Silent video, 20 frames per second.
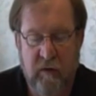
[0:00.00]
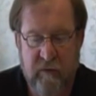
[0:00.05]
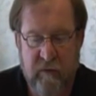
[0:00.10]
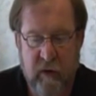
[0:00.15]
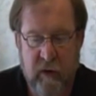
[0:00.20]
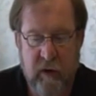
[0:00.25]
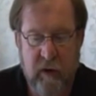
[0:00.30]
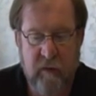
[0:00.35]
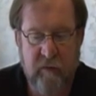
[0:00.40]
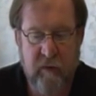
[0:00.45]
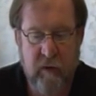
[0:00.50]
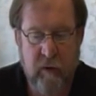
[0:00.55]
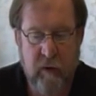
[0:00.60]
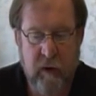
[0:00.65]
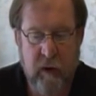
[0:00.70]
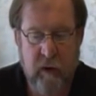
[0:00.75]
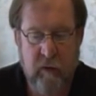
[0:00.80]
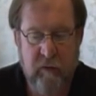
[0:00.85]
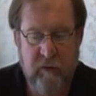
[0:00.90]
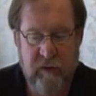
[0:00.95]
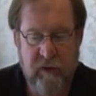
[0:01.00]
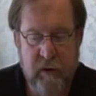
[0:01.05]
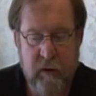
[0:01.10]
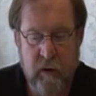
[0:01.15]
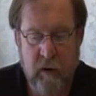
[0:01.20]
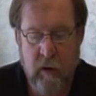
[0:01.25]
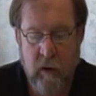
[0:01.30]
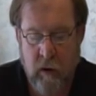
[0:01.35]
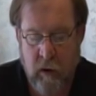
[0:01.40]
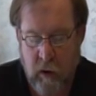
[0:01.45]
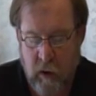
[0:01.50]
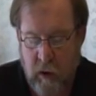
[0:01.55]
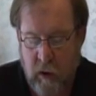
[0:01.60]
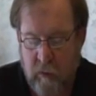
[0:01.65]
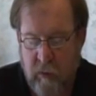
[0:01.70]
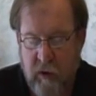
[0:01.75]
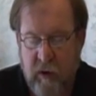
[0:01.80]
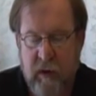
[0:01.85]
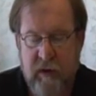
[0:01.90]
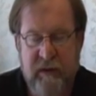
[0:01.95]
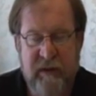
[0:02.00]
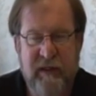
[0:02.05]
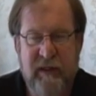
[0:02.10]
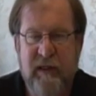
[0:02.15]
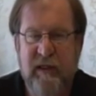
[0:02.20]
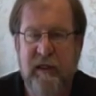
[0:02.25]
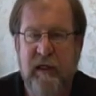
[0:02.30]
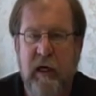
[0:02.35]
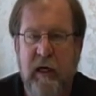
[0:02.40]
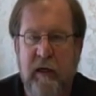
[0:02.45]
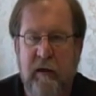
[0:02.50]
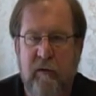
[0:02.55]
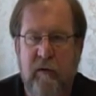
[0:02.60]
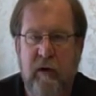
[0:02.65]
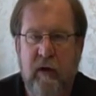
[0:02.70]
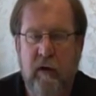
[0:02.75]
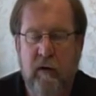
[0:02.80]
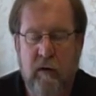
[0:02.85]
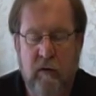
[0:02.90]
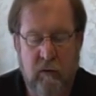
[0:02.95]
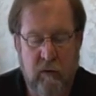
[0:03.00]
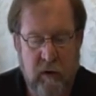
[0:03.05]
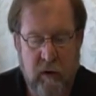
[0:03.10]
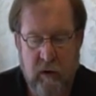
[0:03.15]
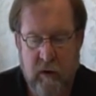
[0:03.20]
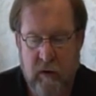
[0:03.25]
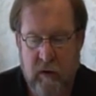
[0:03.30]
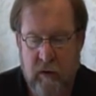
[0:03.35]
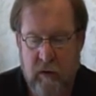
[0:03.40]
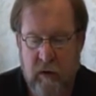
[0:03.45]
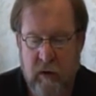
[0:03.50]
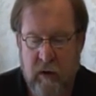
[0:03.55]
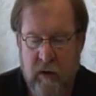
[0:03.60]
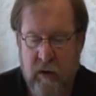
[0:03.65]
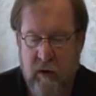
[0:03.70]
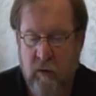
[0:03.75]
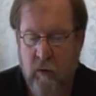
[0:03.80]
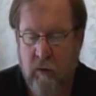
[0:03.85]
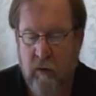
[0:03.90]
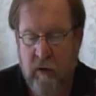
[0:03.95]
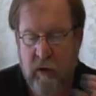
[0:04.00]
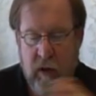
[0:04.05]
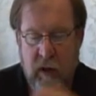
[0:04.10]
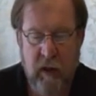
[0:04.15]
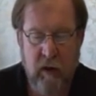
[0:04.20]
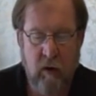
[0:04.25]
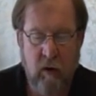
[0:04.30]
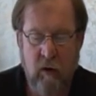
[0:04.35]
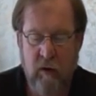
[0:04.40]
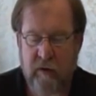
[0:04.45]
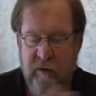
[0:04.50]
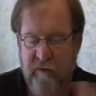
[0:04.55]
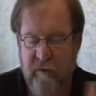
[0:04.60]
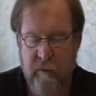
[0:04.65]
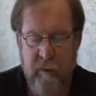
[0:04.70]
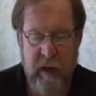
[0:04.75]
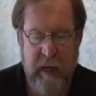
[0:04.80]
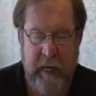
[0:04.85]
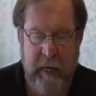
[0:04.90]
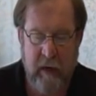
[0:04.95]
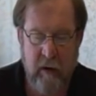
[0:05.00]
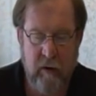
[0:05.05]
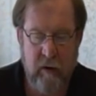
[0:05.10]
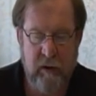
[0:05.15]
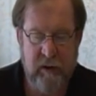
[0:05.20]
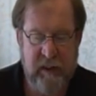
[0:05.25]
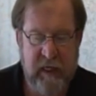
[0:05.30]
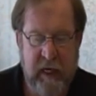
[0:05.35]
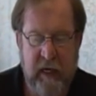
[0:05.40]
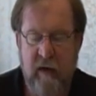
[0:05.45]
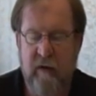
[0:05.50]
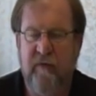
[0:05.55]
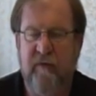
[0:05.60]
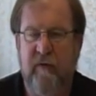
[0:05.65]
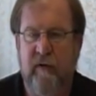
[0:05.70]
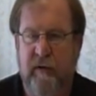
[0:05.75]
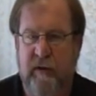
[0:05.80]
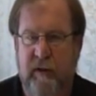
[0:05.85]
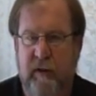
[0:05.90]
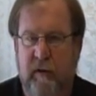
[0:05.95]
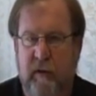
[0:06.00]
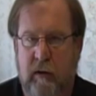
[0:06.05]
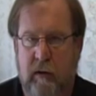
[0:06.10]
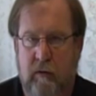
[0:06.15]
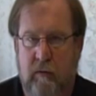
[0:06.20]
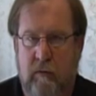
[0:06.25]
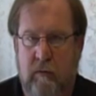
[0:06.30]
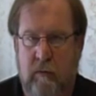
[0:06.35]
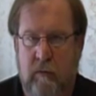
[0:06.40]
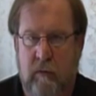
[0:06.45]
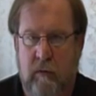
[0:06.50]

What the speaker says: And I find that very interesting, because this is identical. In order to get all of the patterns out of this thing,